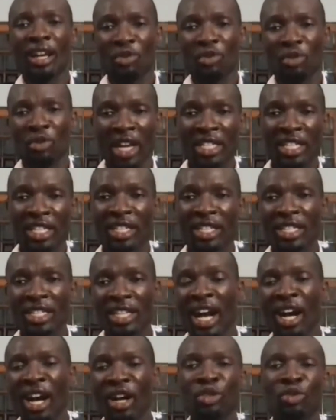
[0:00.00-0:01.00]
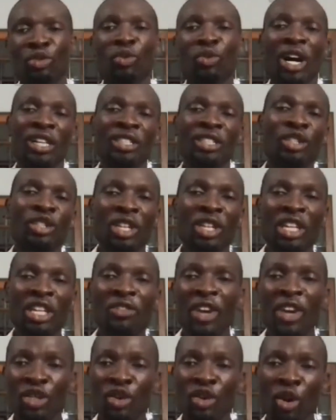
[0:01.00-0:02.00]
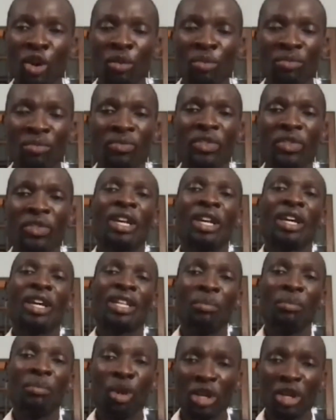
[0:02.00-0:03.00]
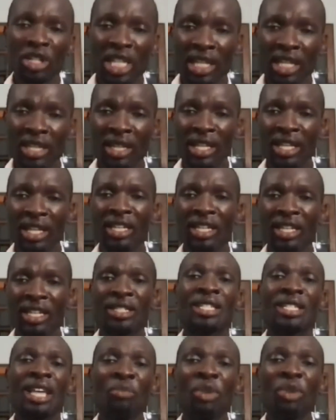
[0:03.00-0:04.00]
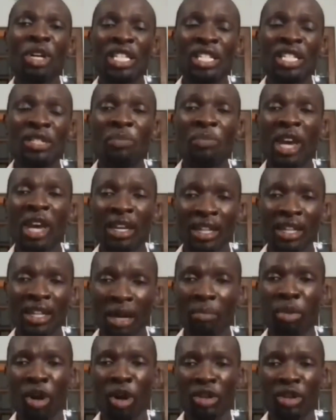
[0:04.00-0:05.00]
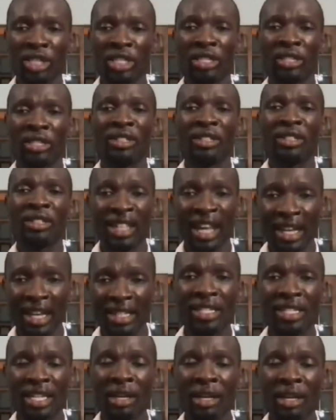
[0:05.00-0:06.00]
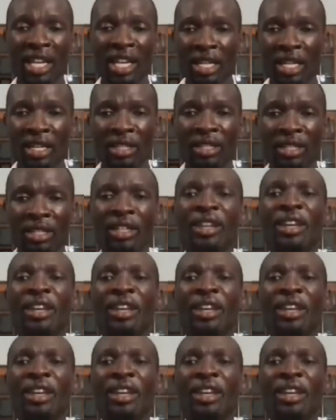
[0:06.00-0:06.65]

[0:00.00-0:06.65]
rent it out whilst you live at home the important thing is somebody's paying the bond. That is the key.